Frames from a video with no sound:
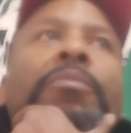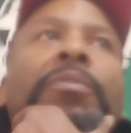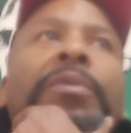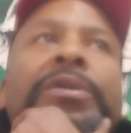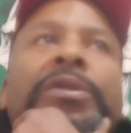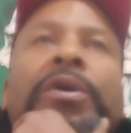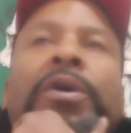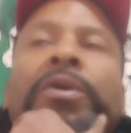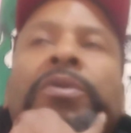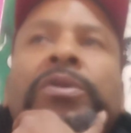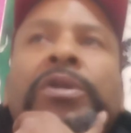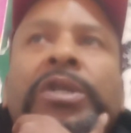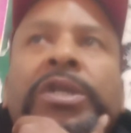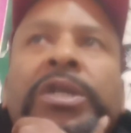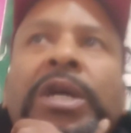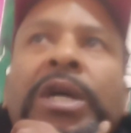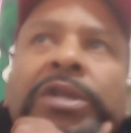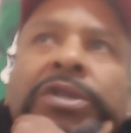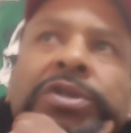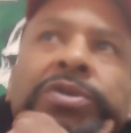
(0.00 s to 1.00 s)
But the only
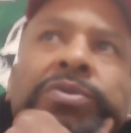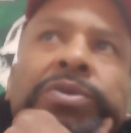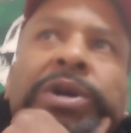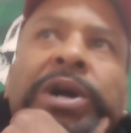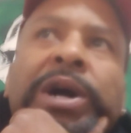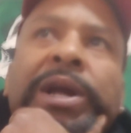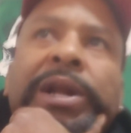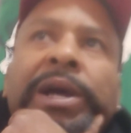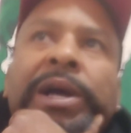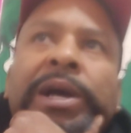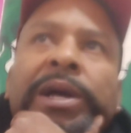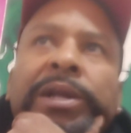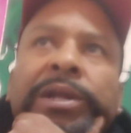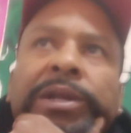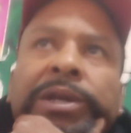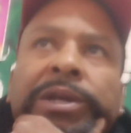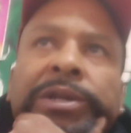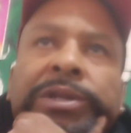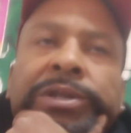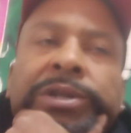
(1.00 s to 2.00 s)
shot you got
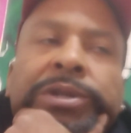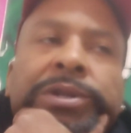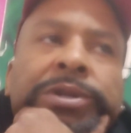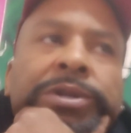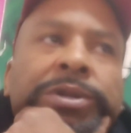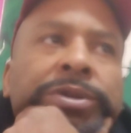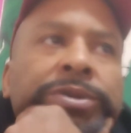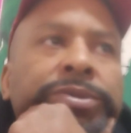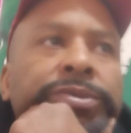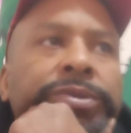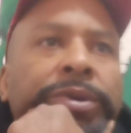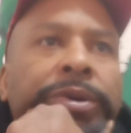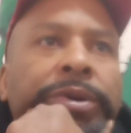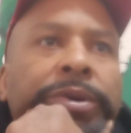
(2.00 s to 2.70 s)
at is a.